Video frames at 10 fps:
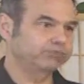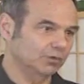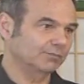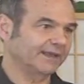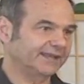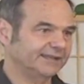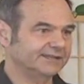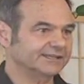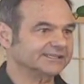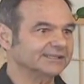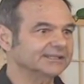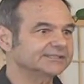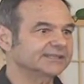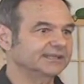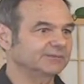boom, I get into this
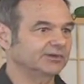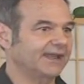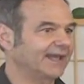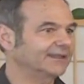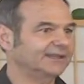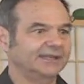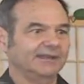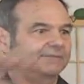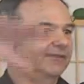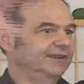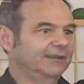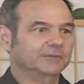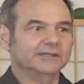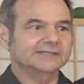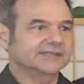listening modality, and I find
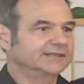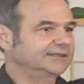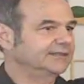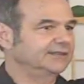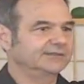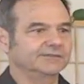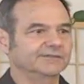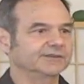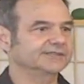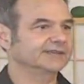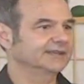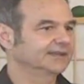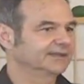I'm listening to the universe,